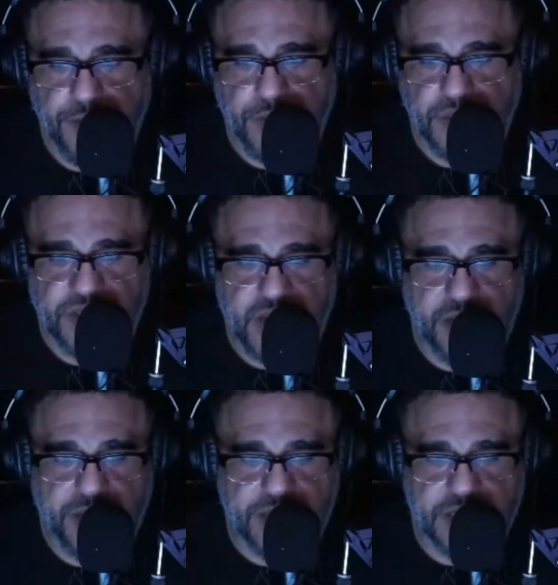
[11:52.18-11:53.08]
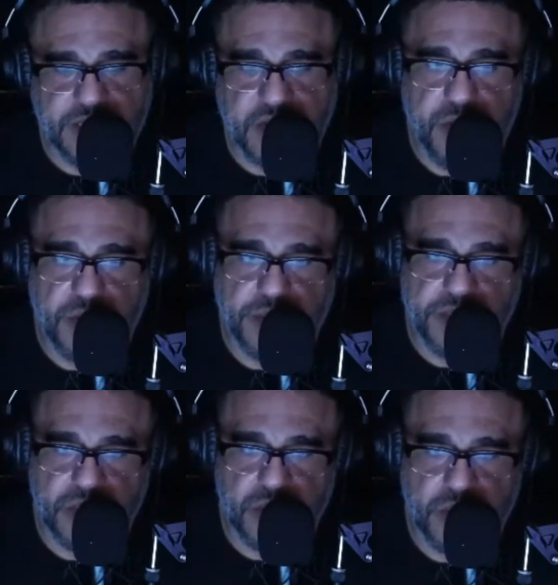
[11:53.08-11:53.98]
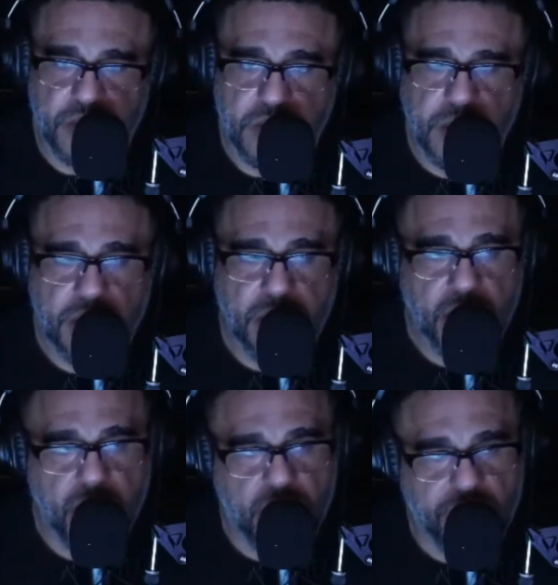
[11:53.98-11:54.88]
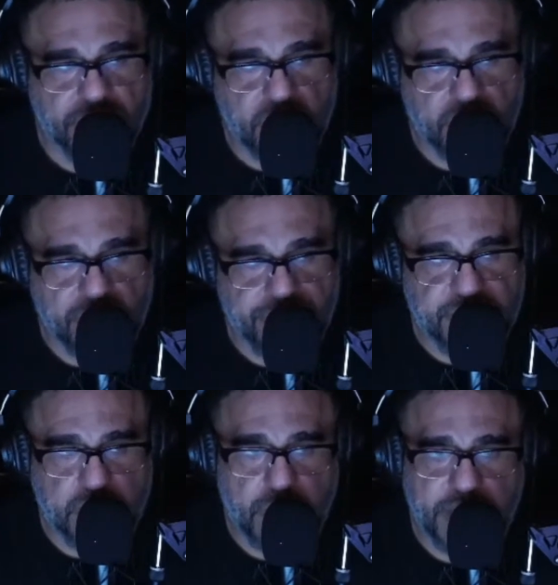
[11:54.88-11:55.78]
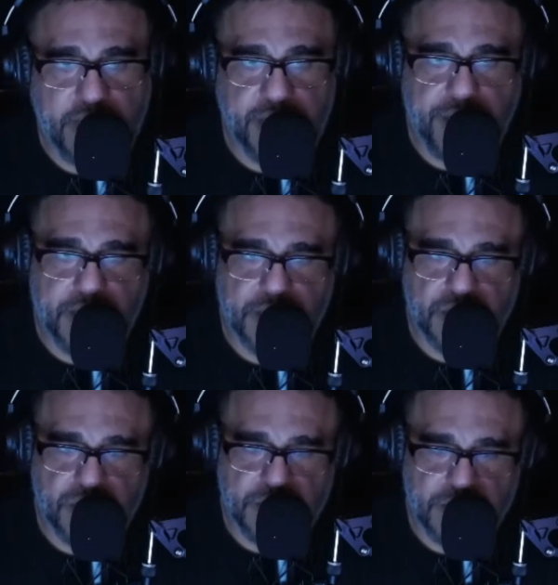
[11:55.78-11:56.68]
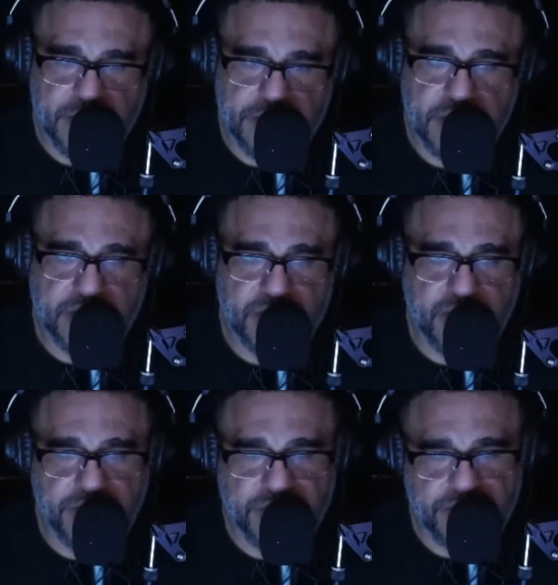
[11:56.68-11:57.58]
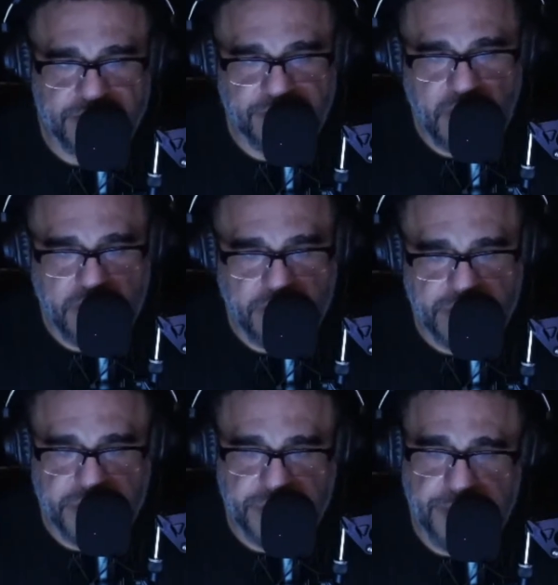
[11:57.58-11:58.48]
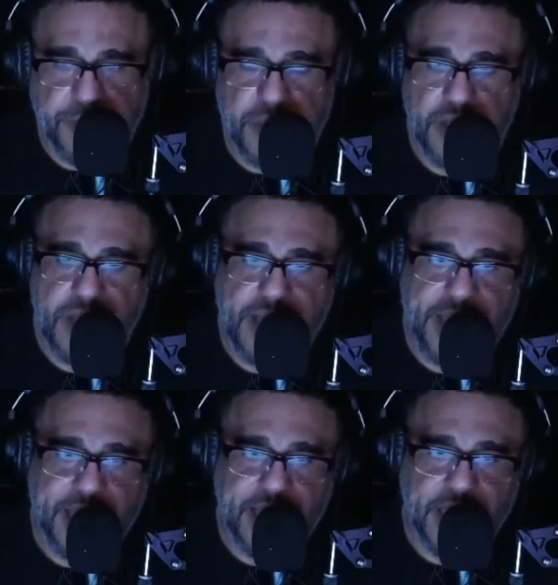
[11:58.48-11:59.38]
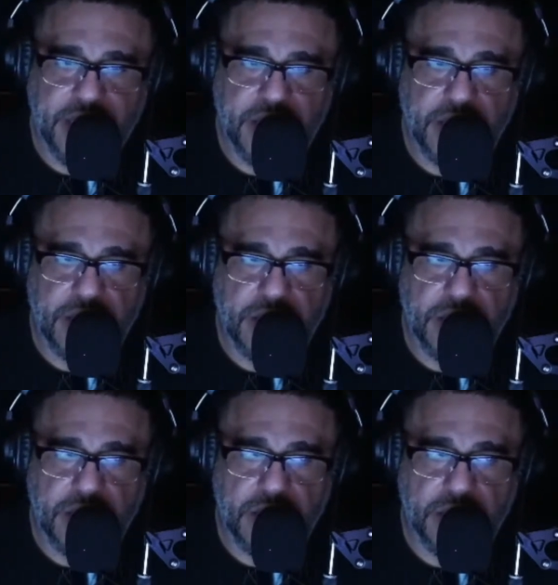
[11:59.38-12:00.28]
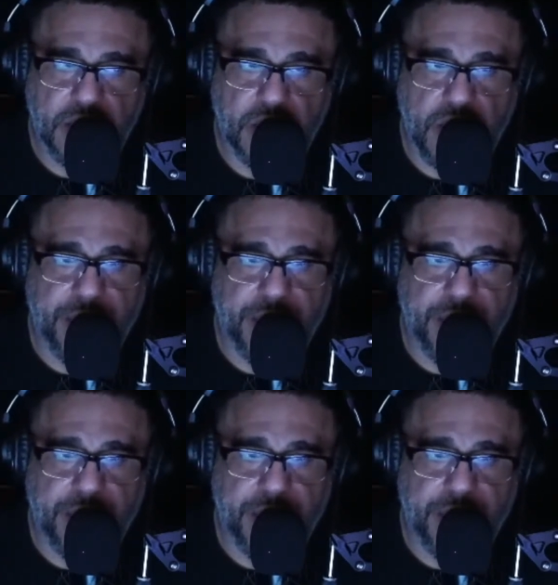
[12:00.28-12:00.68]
Solomon's going to come on the show. We're sort of talking about doing a certain partnership, and I'm